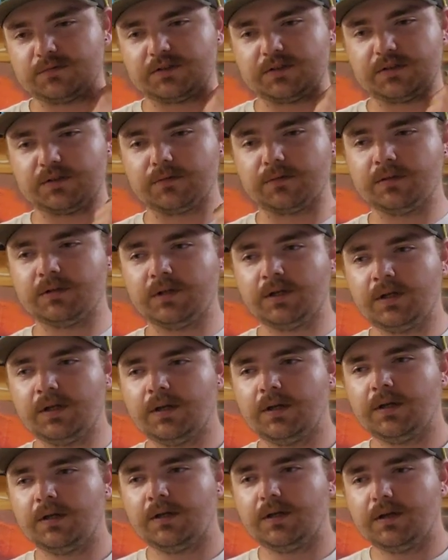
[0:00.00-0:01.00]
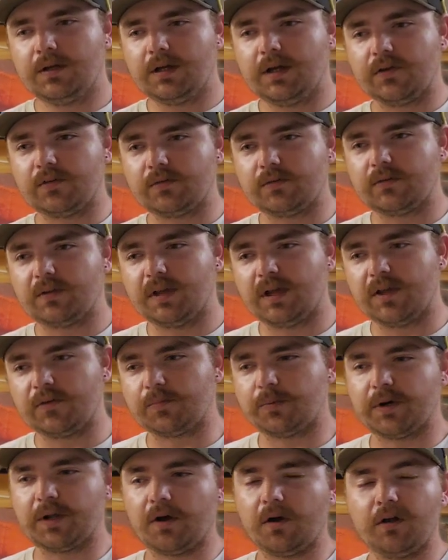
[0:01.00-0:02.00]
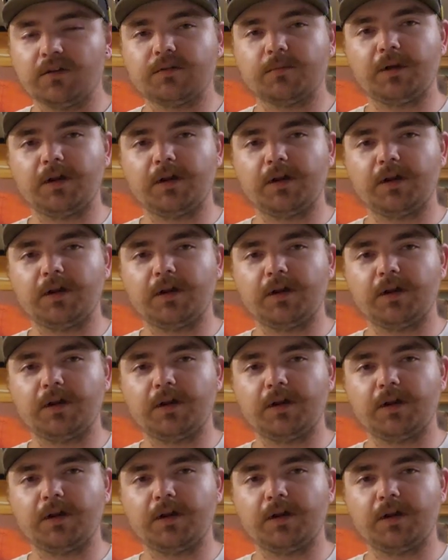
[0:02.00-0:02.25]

So that's, that's pretty awesome.